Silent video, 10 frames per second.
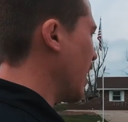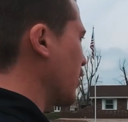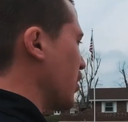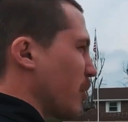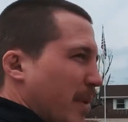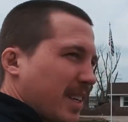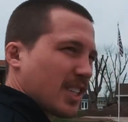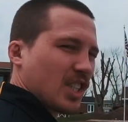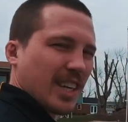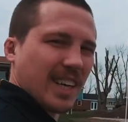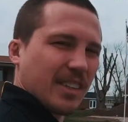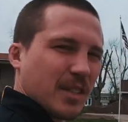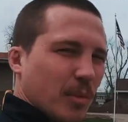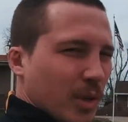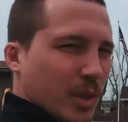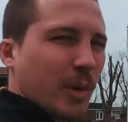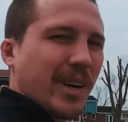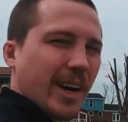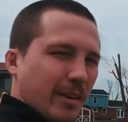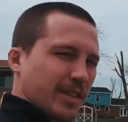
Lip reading: Yep, so we're about to check out some more tornado